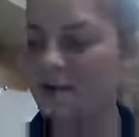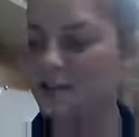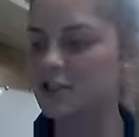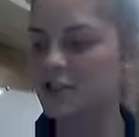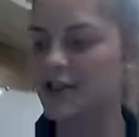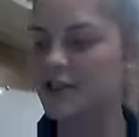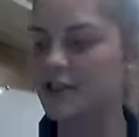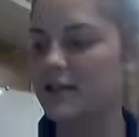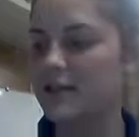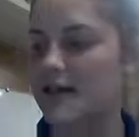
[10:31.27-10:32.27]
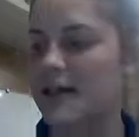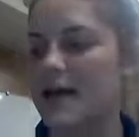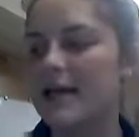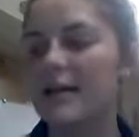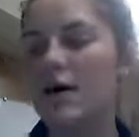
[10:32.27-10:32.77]
a situation
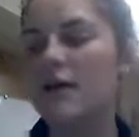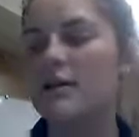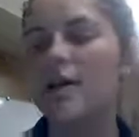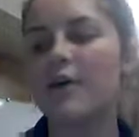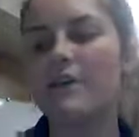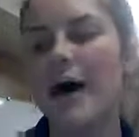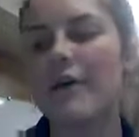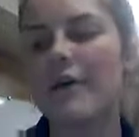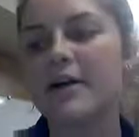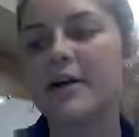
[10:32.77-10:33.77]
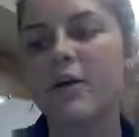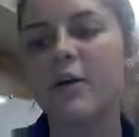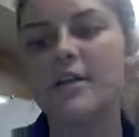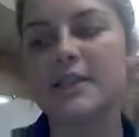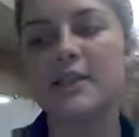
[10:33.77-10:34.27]
in an ongoing matter
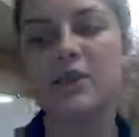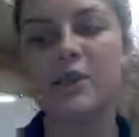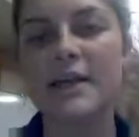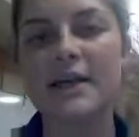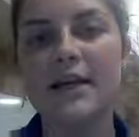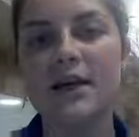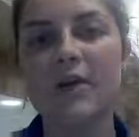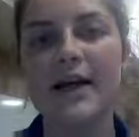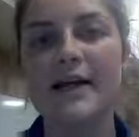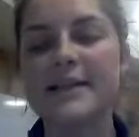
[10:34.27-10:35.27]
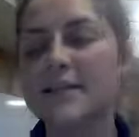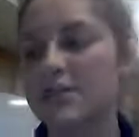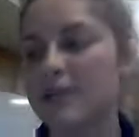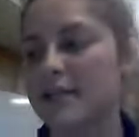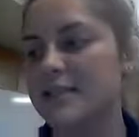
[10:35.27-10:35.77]
or to deal with it in a way that
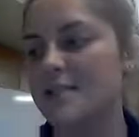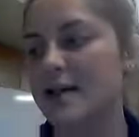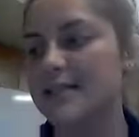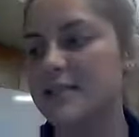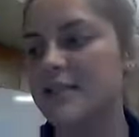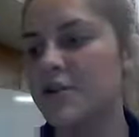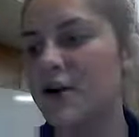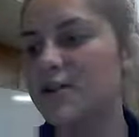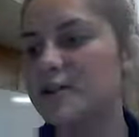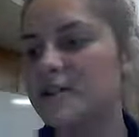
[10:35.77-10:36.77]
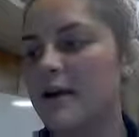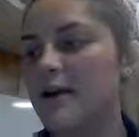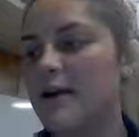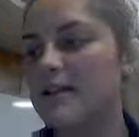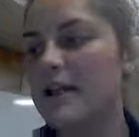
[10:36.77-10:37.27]
still gets the message across
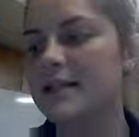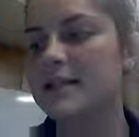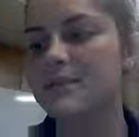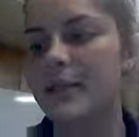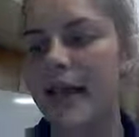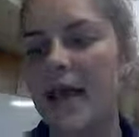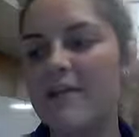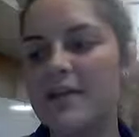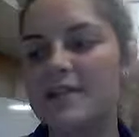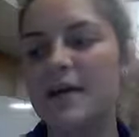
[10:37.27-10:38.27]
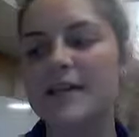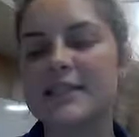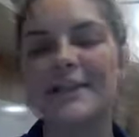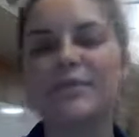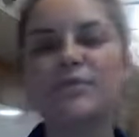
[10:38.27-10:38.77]
that the behavior is
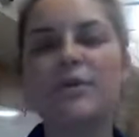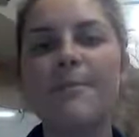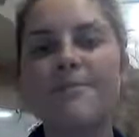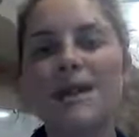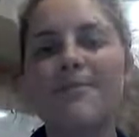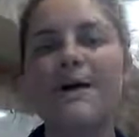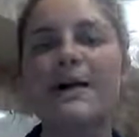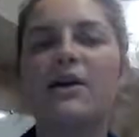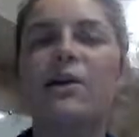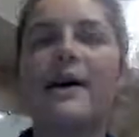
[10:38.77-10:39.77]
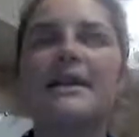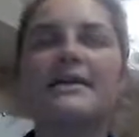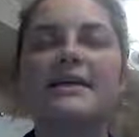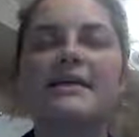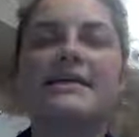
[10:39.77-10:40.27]
unacceptable, but in a way that
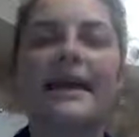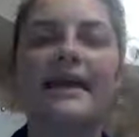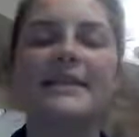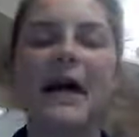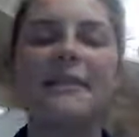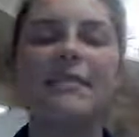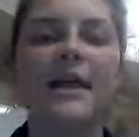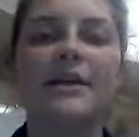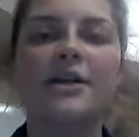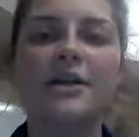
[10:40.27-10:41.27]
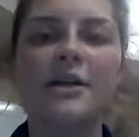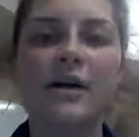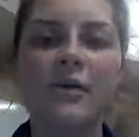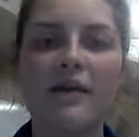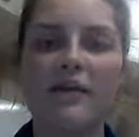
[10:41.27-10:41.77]
doesn't take time and energy
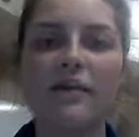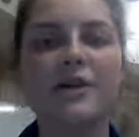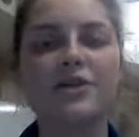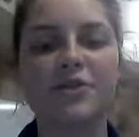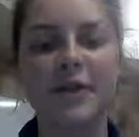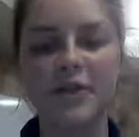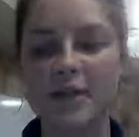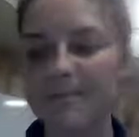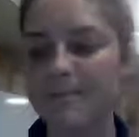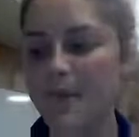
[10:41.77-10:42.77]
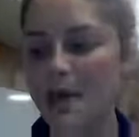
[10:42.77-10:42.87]
away from your instruction.